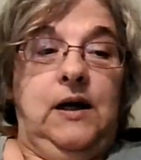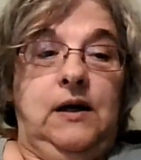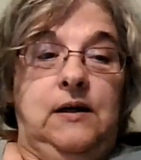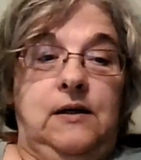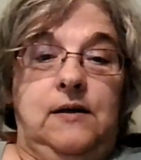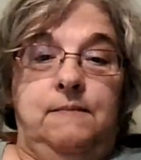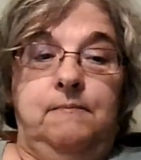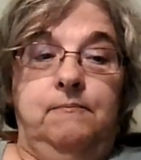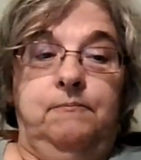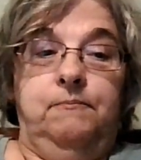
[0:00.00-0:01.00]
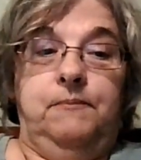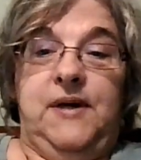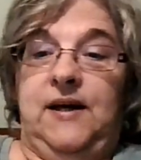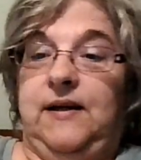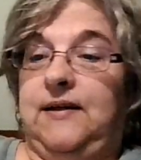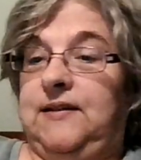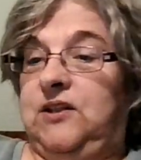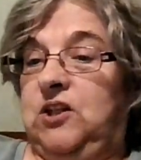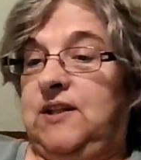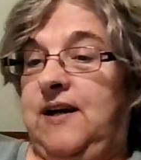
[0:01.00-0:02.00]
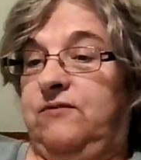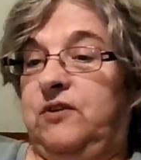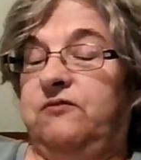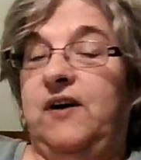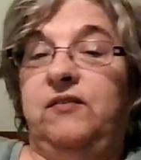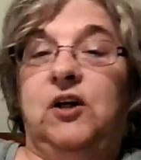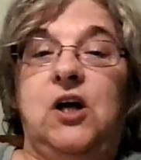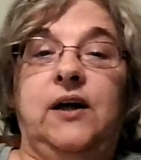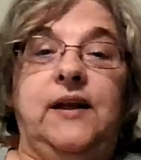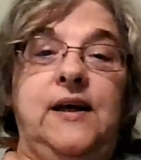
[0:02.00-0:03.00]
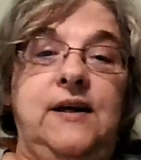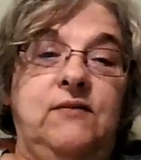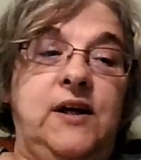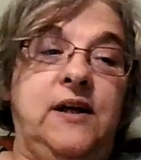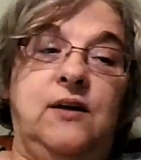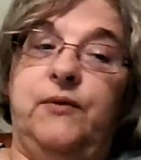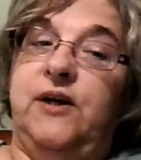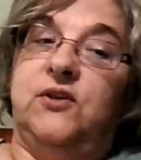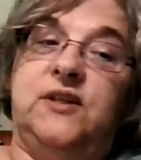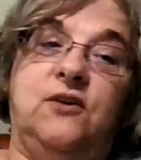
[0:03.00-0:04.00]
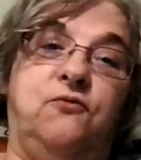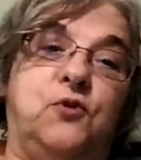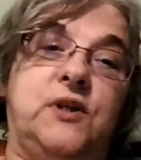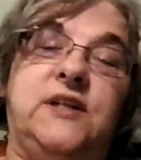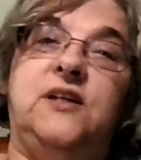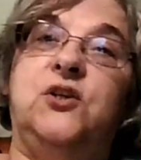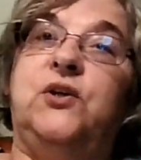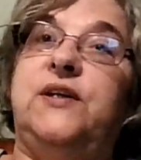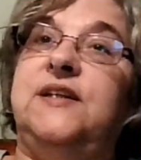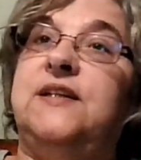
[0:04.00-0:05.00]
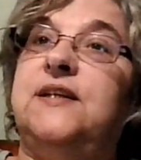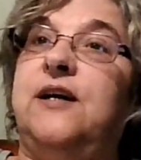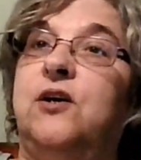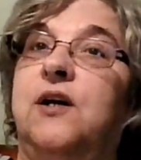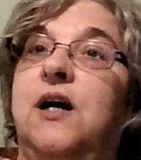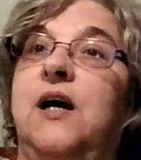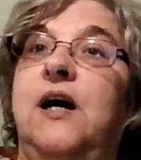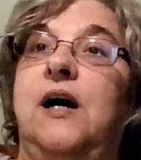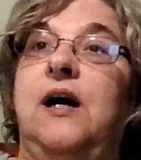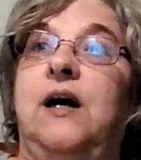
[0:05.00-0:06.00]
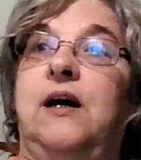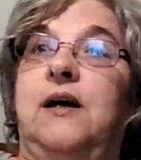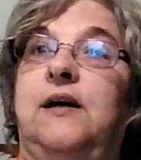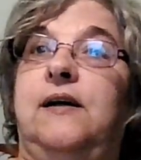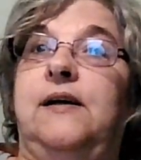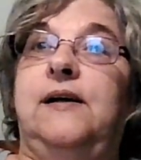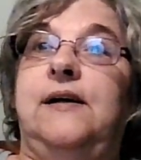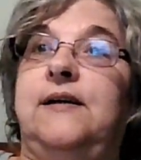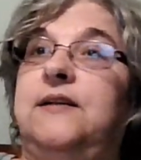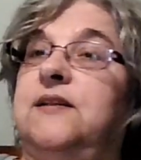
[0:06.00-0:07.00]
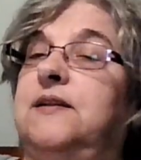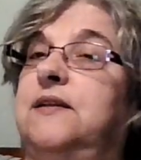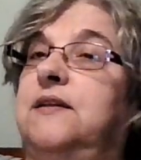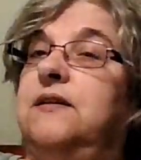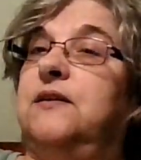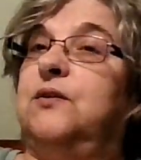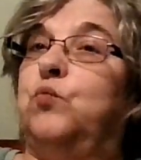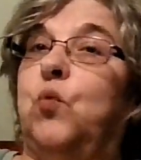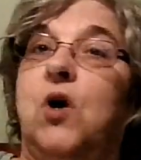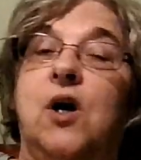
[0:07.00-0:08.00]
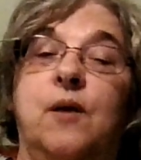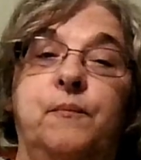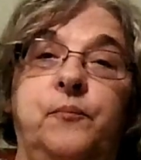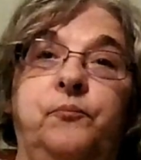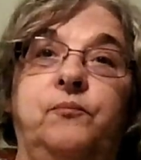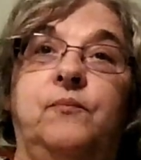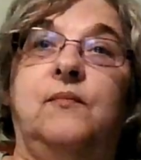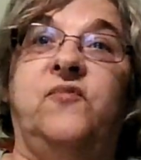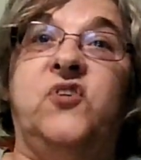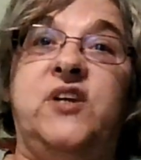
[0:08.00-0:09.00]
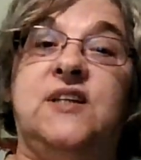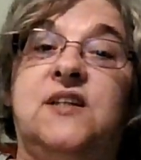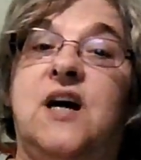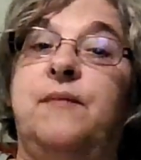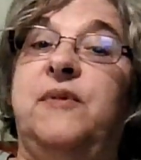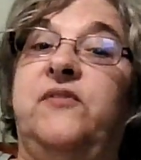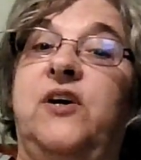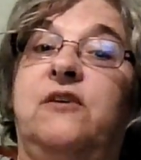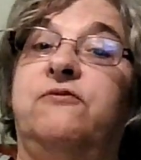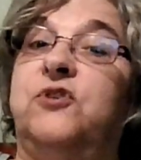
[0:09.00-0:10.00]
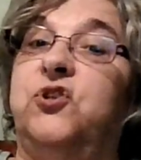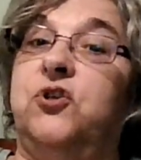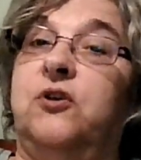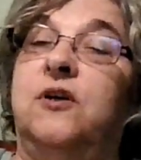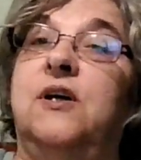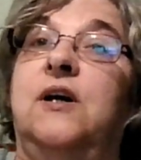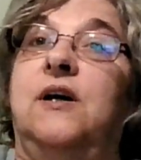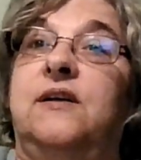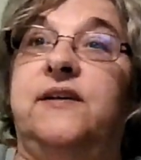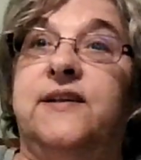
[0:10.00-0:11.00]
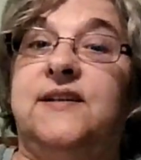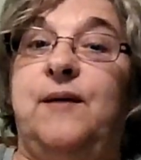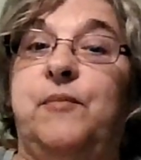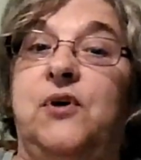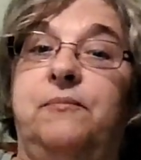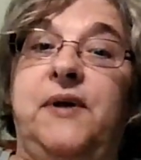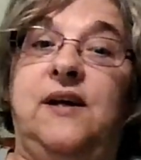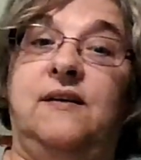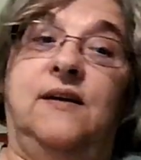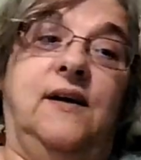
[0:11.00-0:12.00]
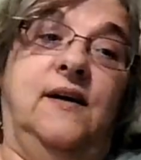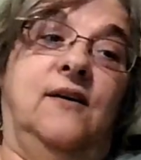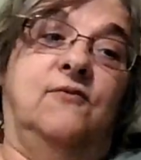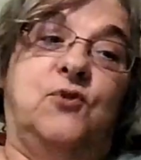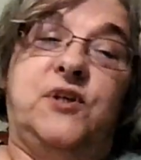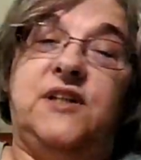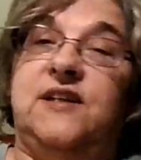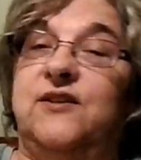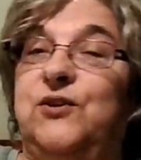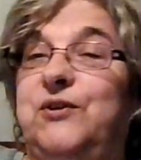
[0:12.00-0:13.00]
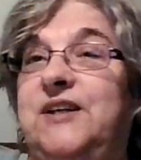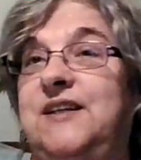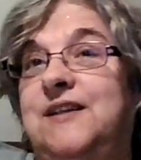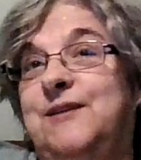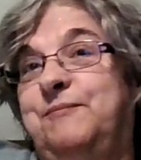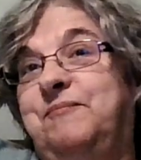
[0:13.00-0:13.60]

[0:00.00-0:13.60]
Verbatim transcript: It is just after 5 o'clock in the evening. We are still 14 degrees here. It's warm for this time of year for sure. December being 14 degrees.